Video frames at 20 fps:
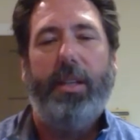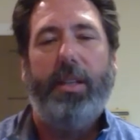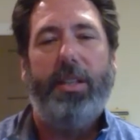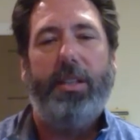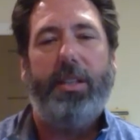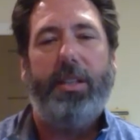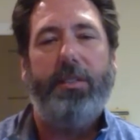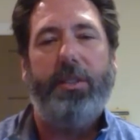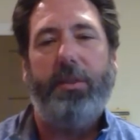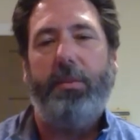
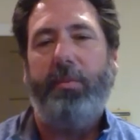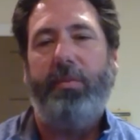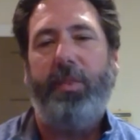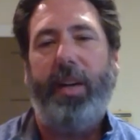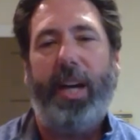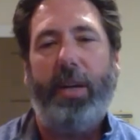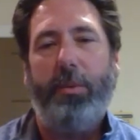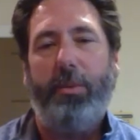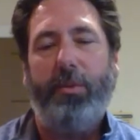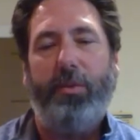this gives them
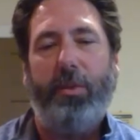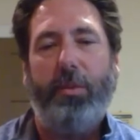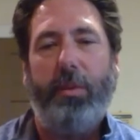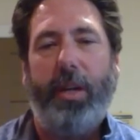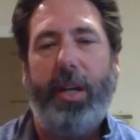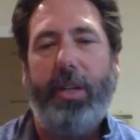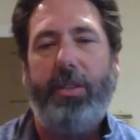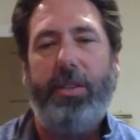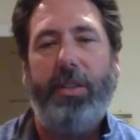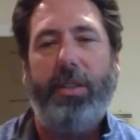valuable
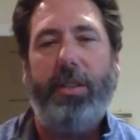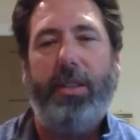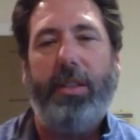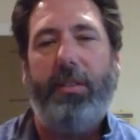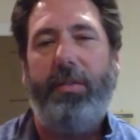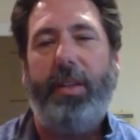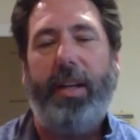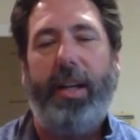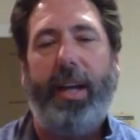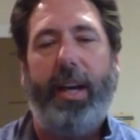information
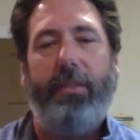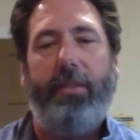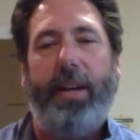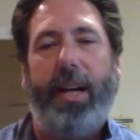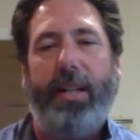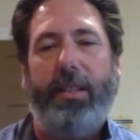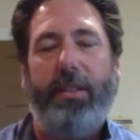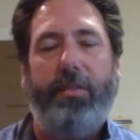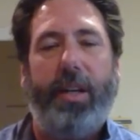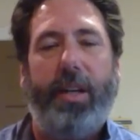if they have
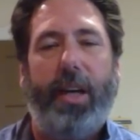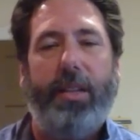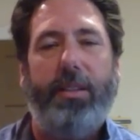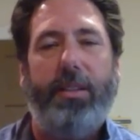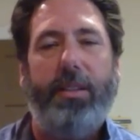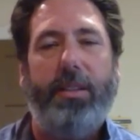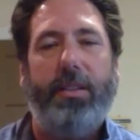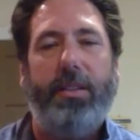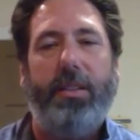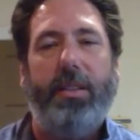active
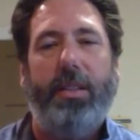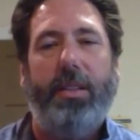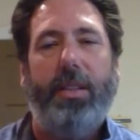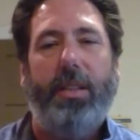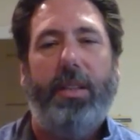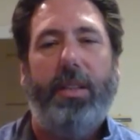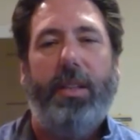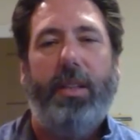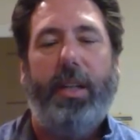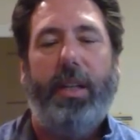cases
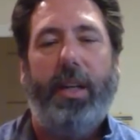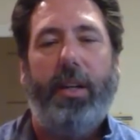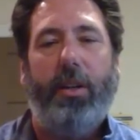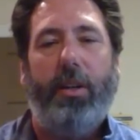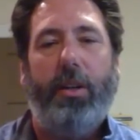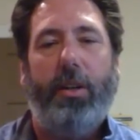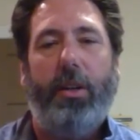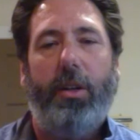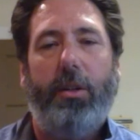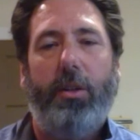
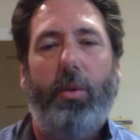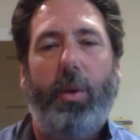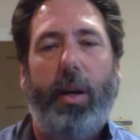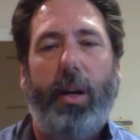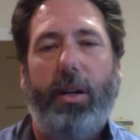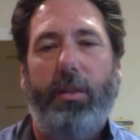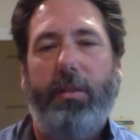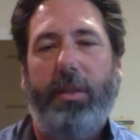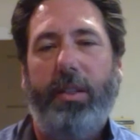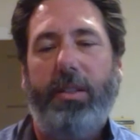and are
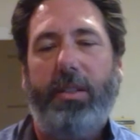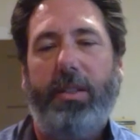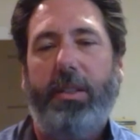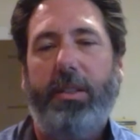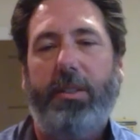unaware of it.